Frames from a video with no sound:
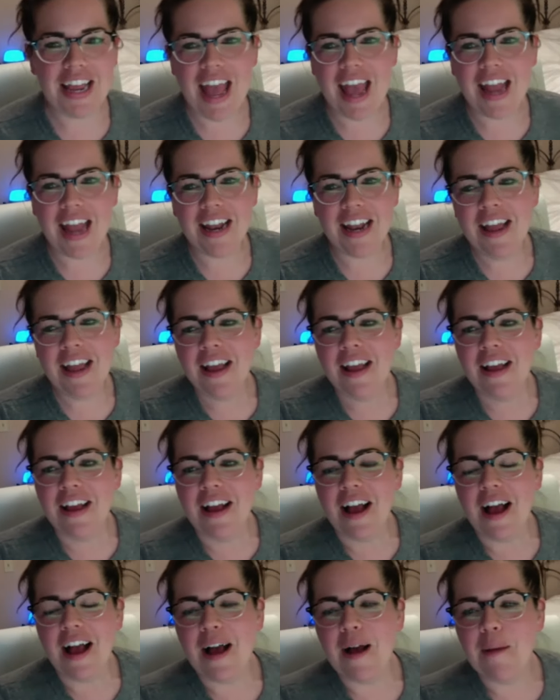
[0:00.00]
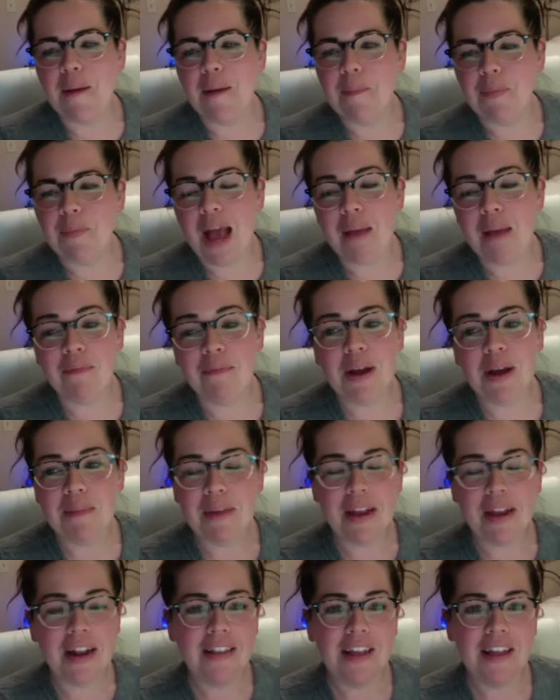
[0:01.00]
And um, I'm, I'm
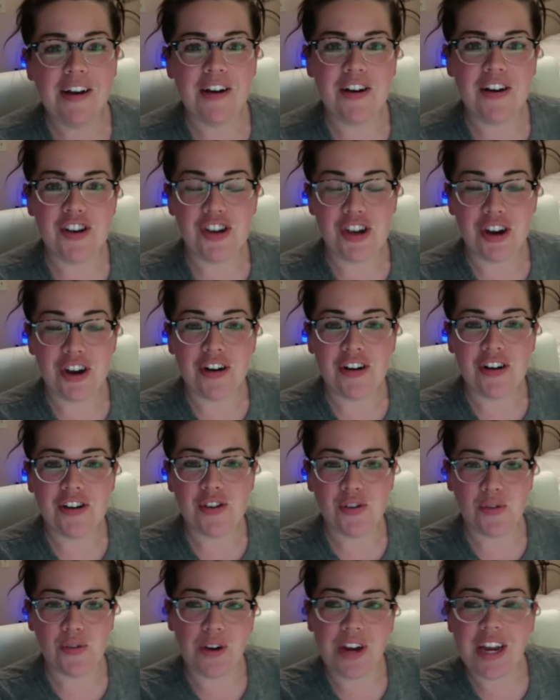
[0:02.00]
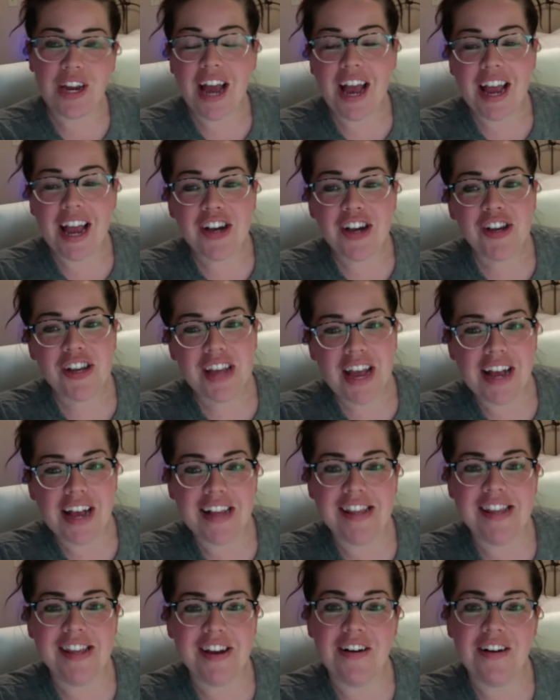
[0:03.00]
going to let her share her story. I actually
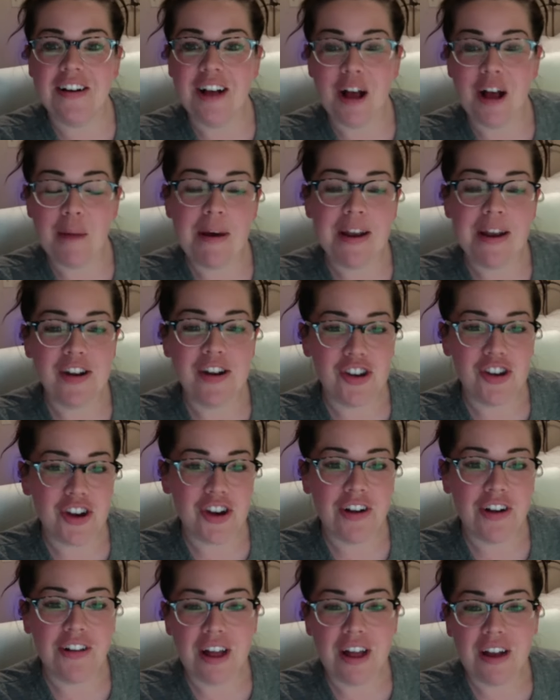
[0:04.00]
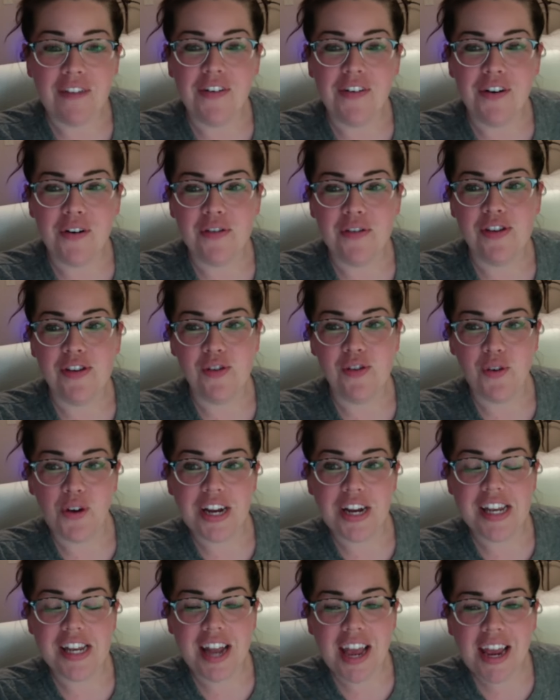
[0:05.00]
asked Sara to come on and share a lot of her own story
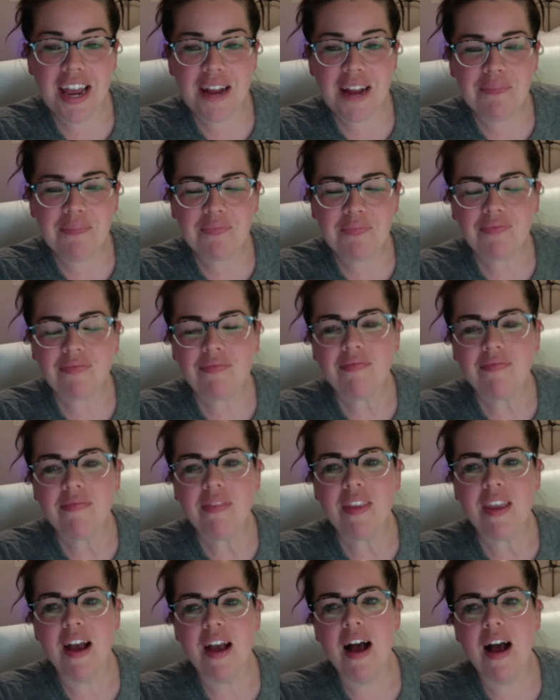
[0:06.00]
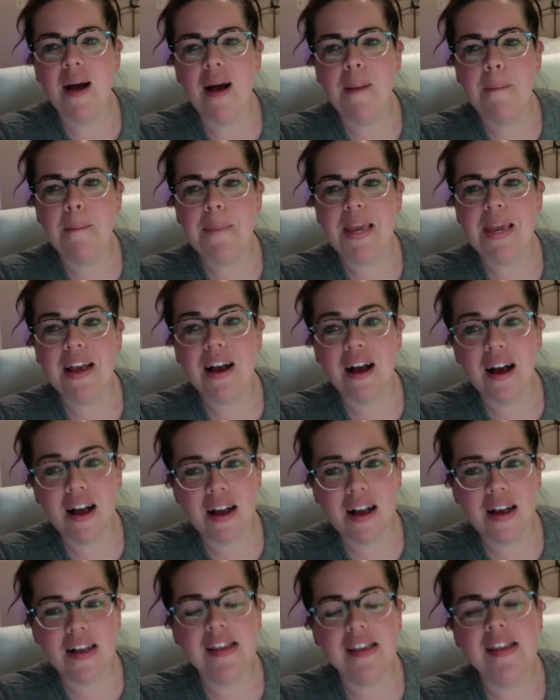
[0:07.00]
tonight um,
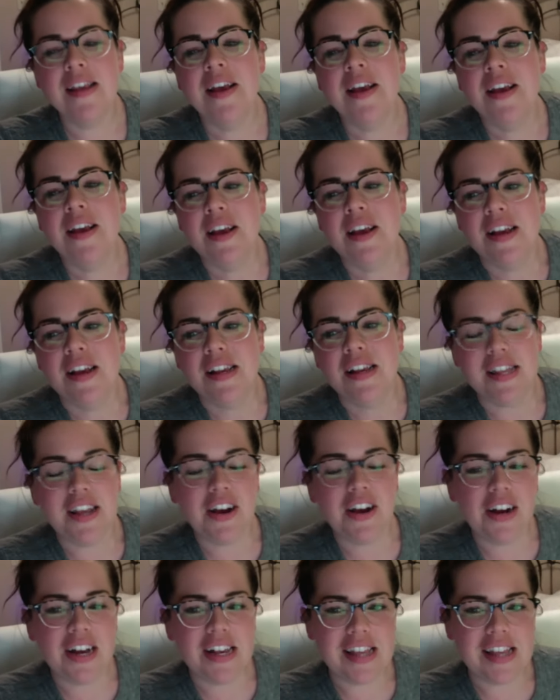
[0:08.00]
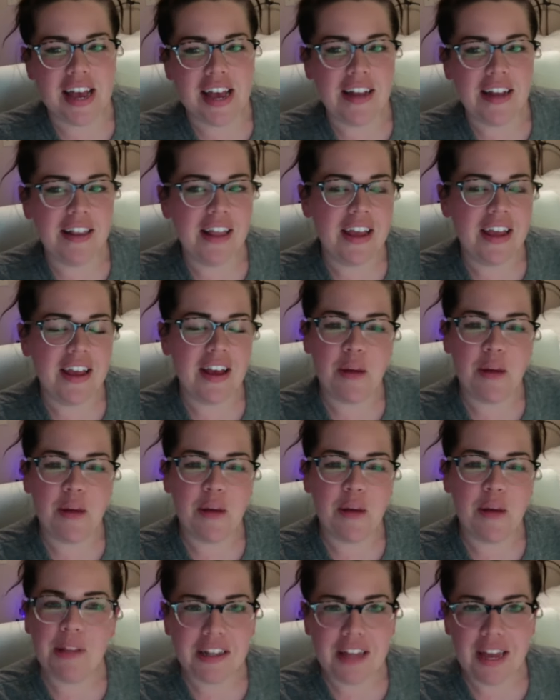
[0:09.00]
because Sara has had like a
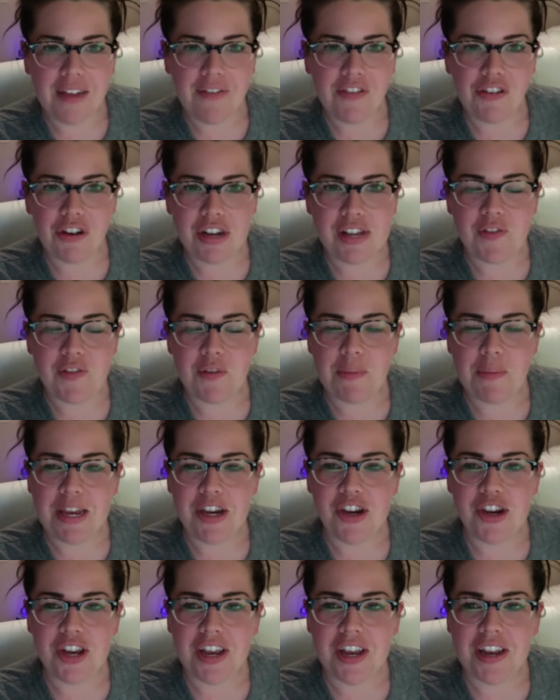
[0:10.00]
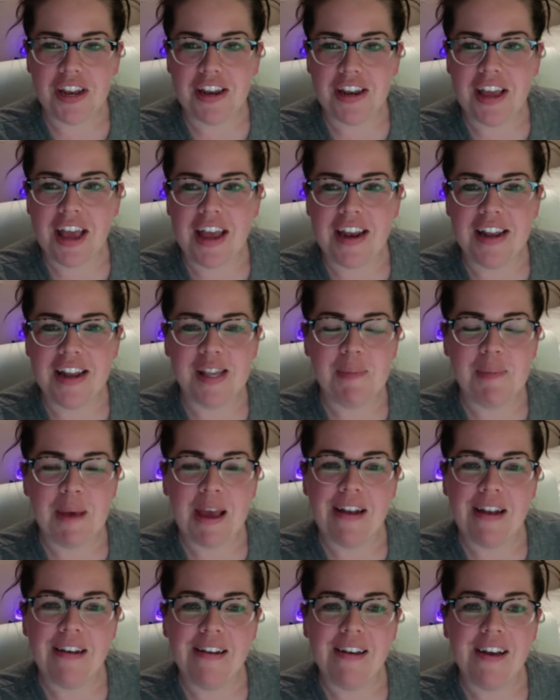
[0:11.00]
complete life transformation, and it's
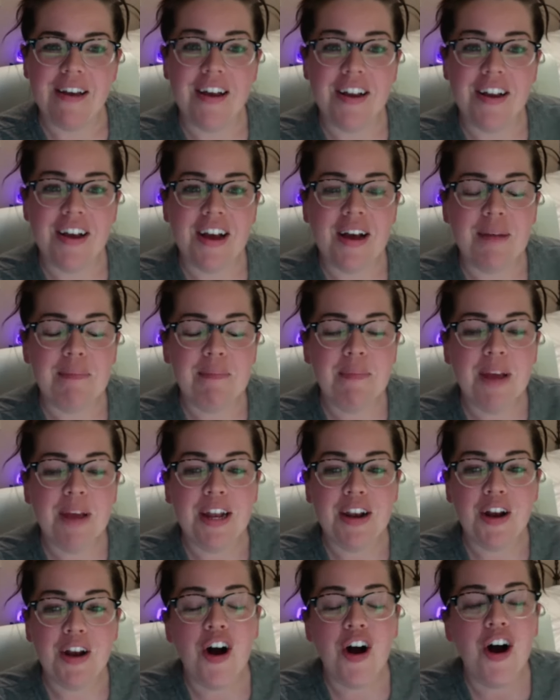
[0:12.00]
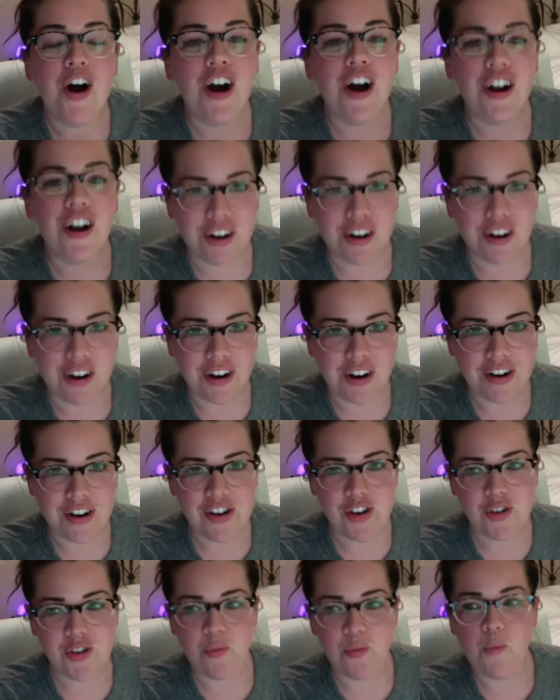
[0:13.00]
been a, a, an honor
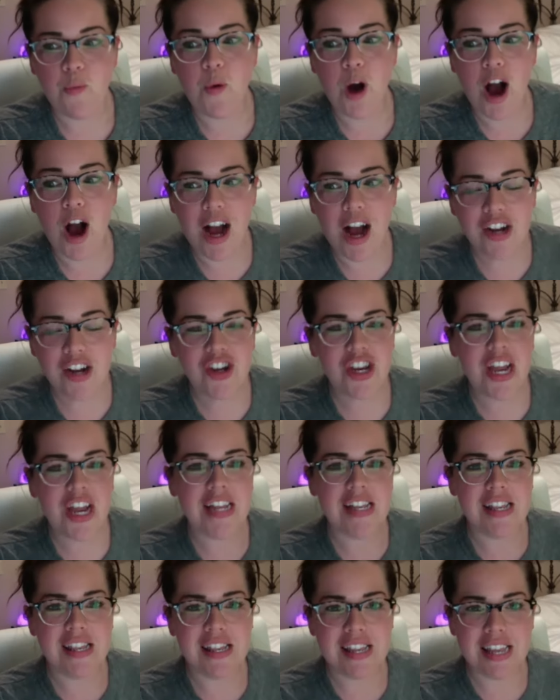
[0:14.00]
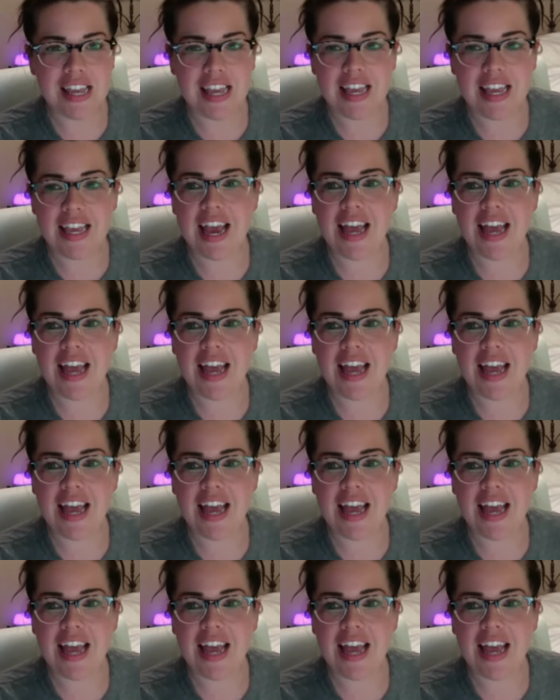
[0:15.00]
to watch and see.